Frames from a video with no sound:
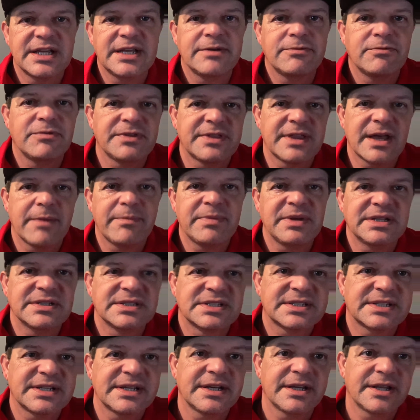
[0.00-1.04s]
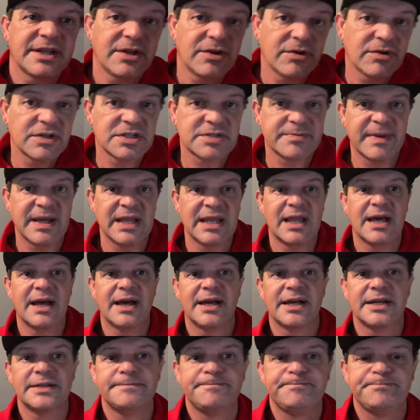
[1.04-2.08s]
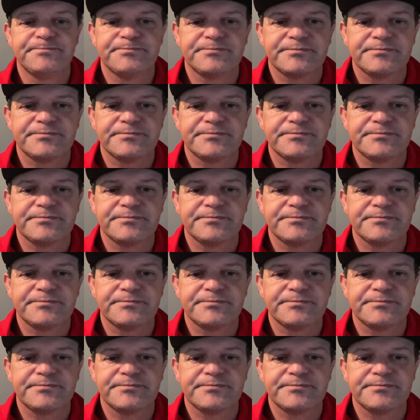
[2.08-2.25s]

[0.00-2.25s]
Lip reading: With that being said, here is my line.